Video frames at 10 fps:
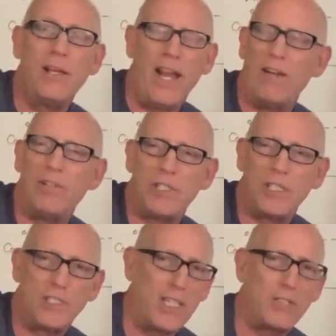Every
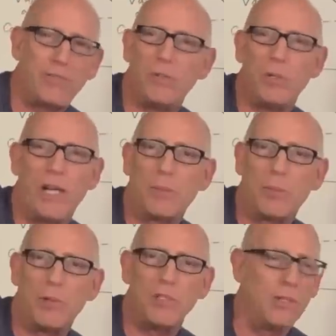successful black
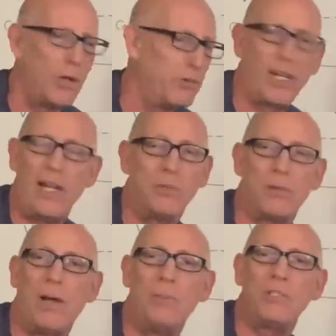person overcame their
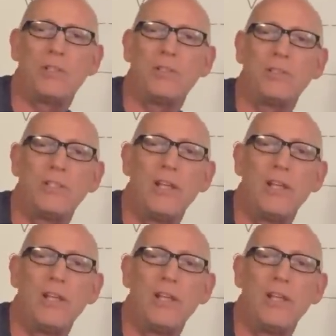obstacles.